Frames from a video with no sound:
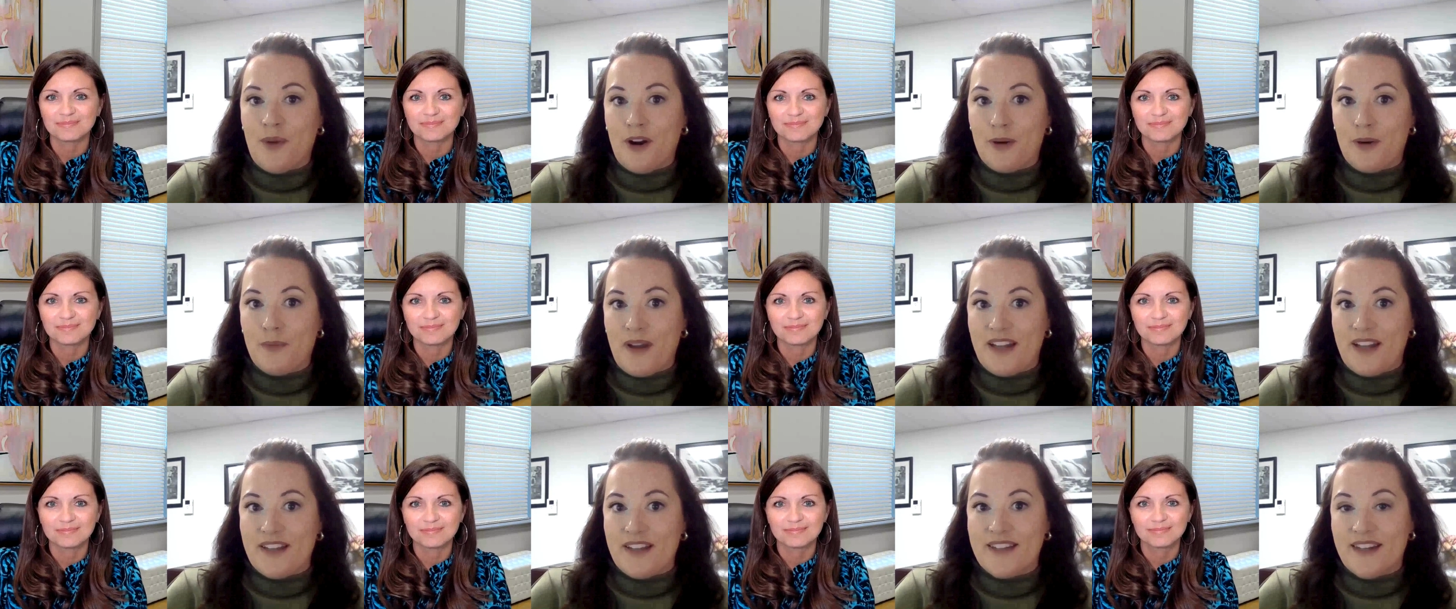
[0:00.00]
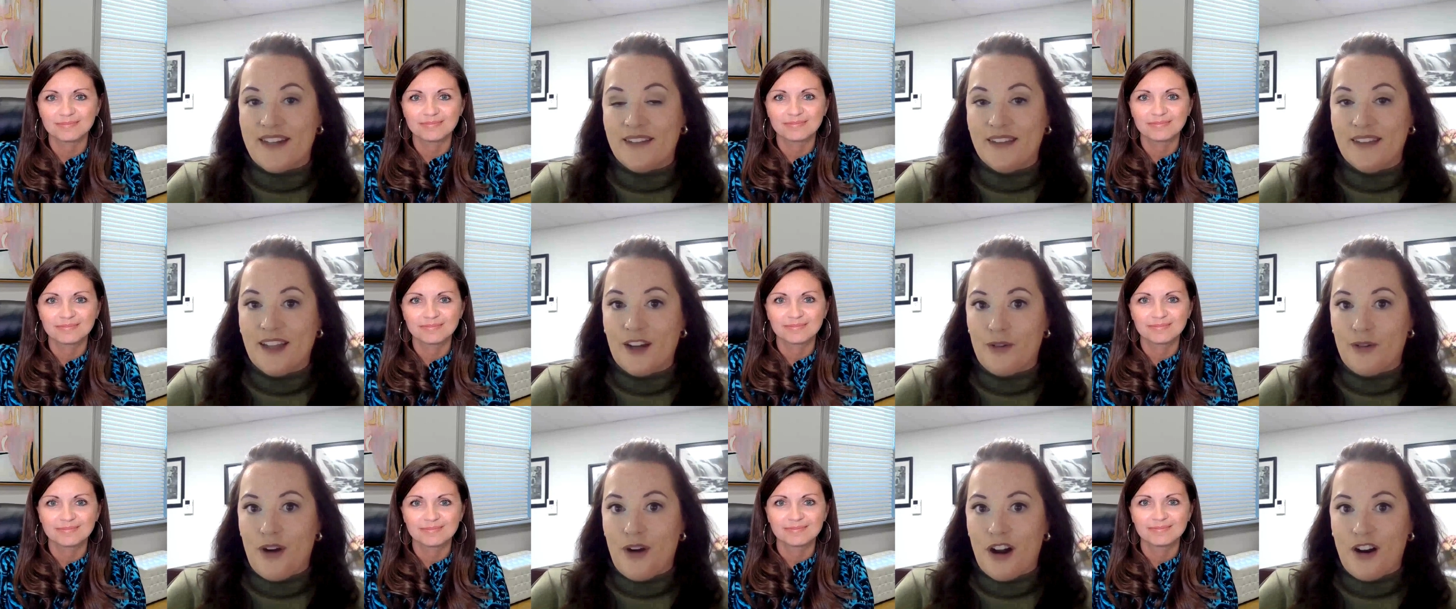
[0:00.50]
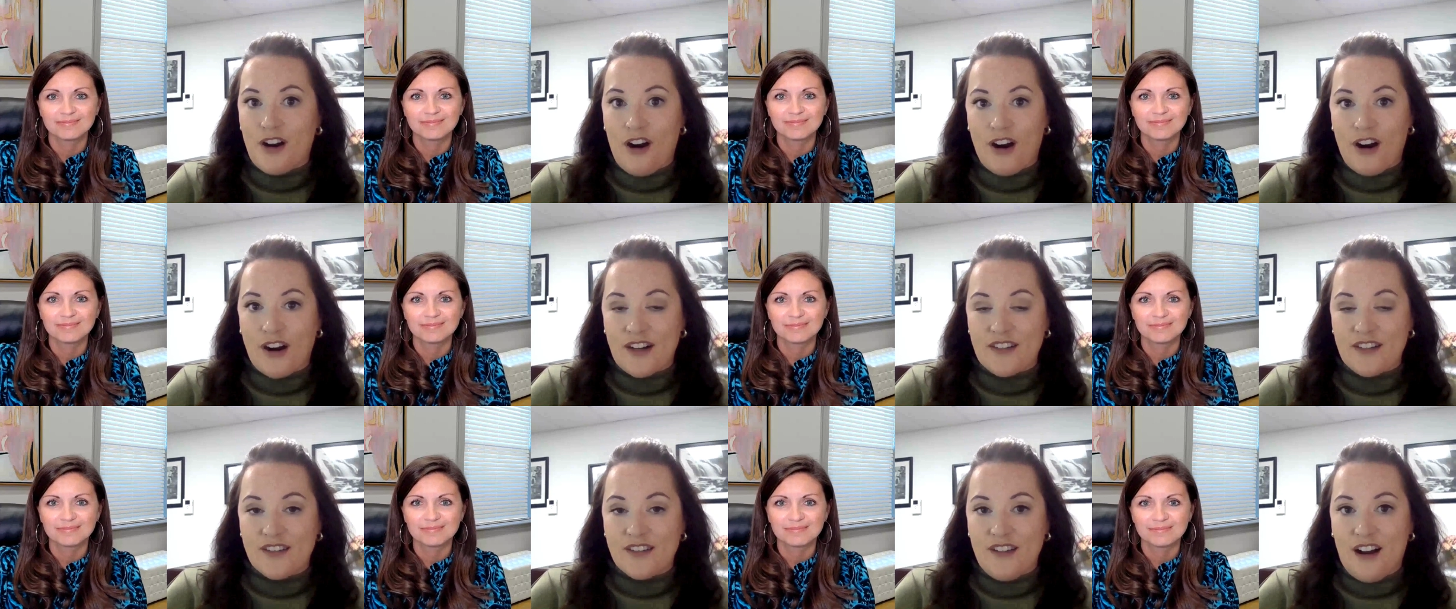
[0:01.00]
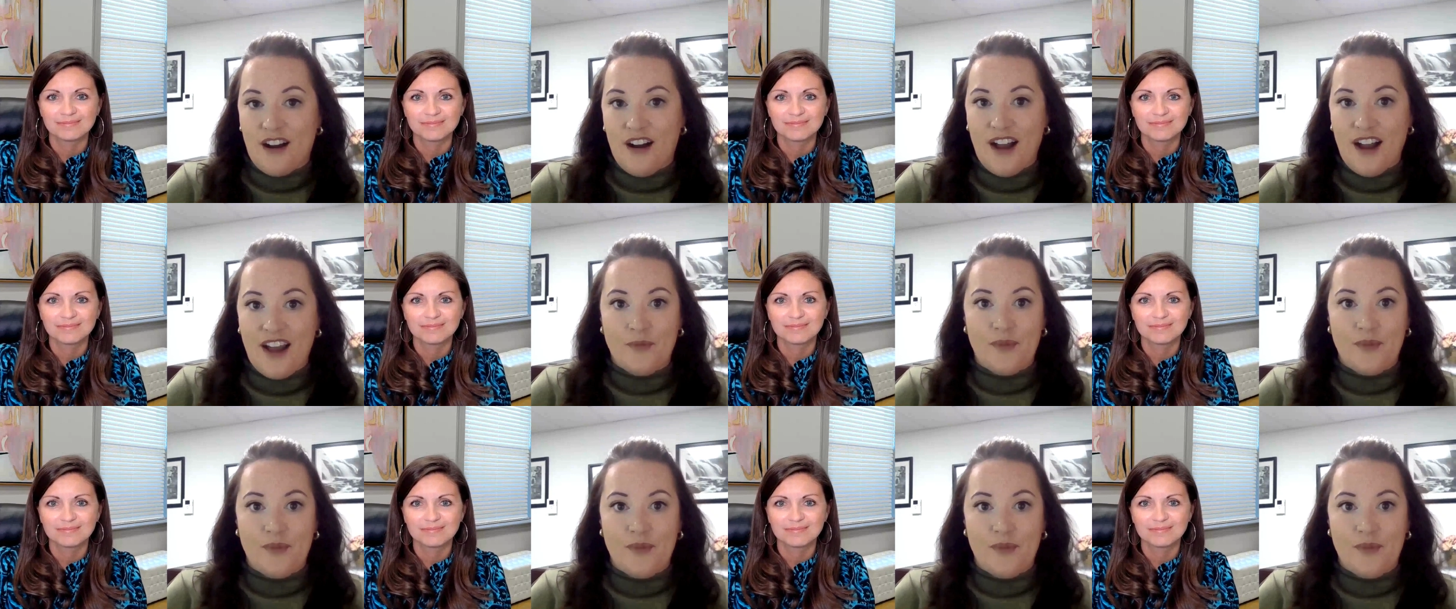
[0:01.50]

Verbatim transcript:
Speaker 1: and we are based in Little Rock, Arkansas,